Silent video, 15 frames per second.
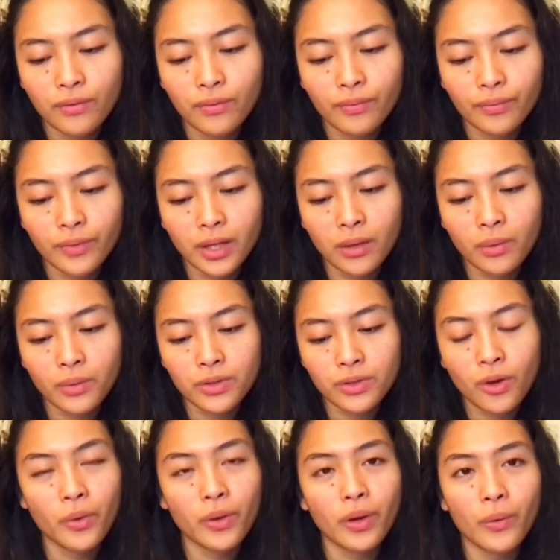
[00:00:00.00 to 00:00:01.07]
it was
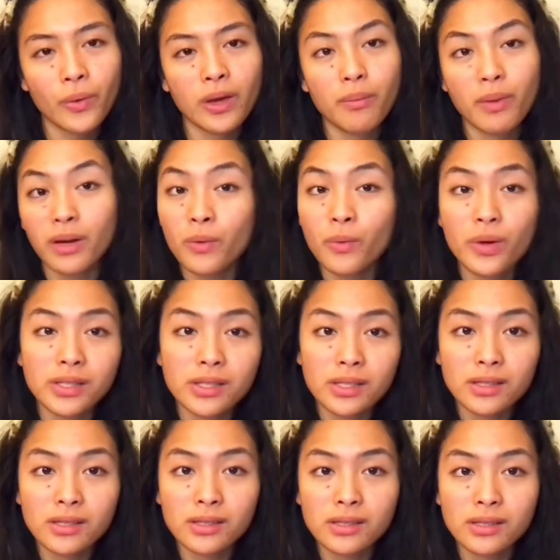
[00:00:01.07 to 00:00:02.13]
going away, but it
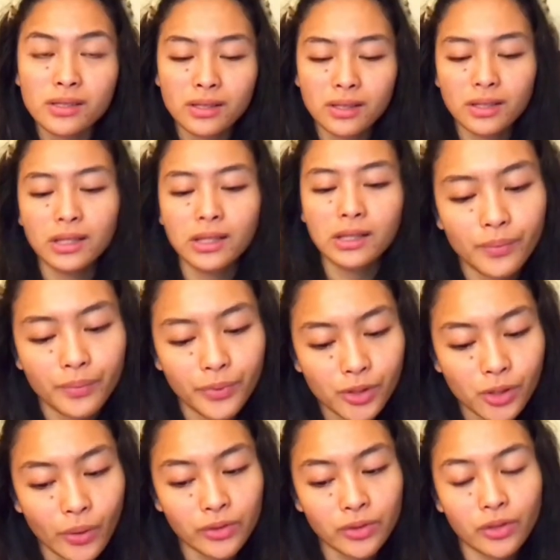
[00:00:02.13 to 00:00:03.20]
wasn't.
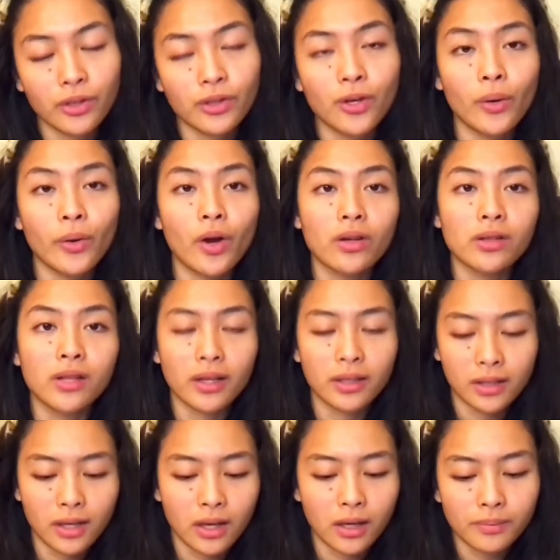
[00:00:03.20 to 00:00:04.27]
So I started going online
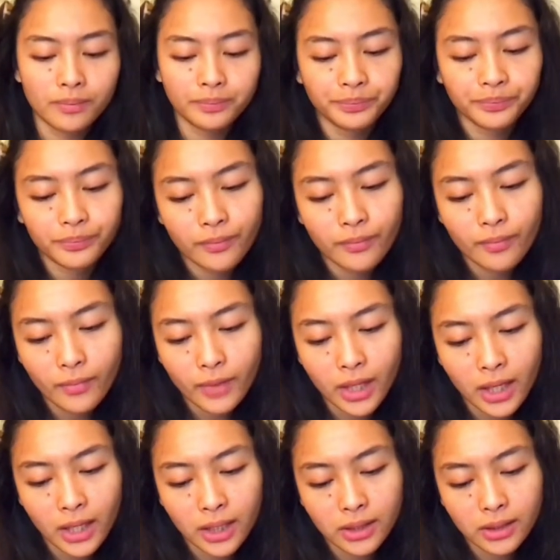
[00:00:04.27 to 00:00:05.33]
again,
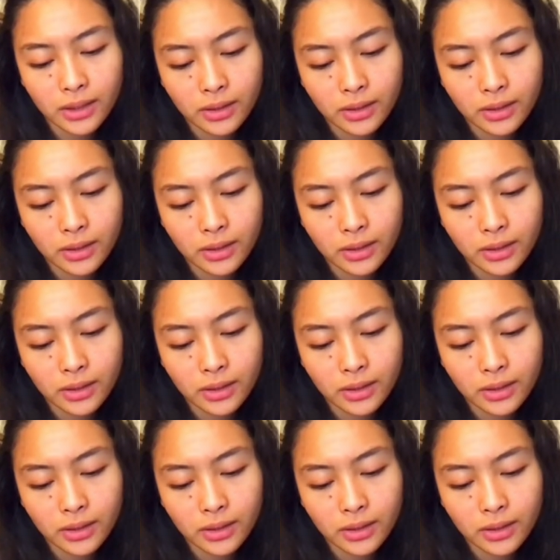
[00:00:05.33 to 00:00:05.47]
and